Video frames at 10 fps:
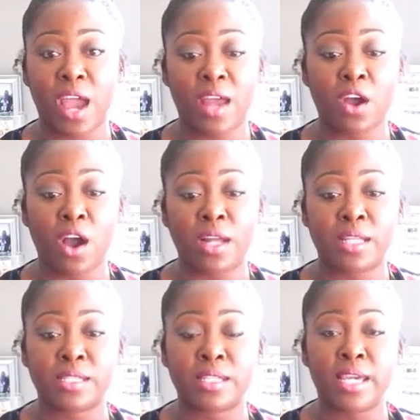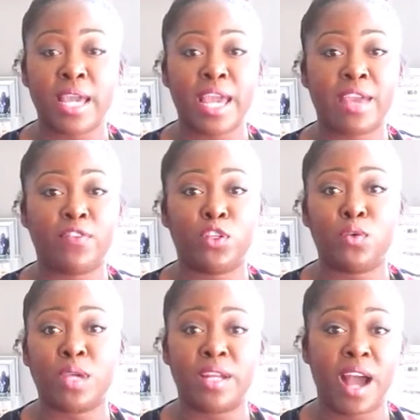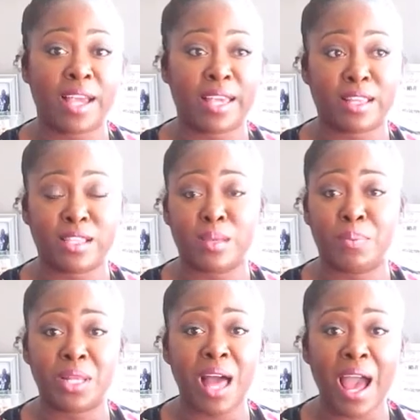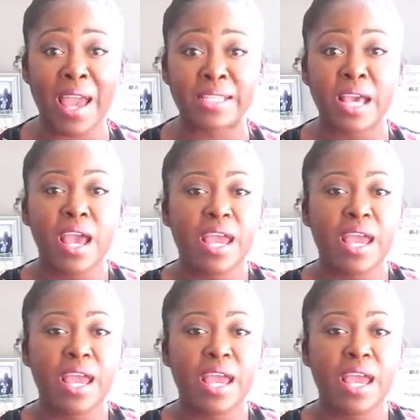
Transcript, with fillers: And honestly, if you cannot get the supplies,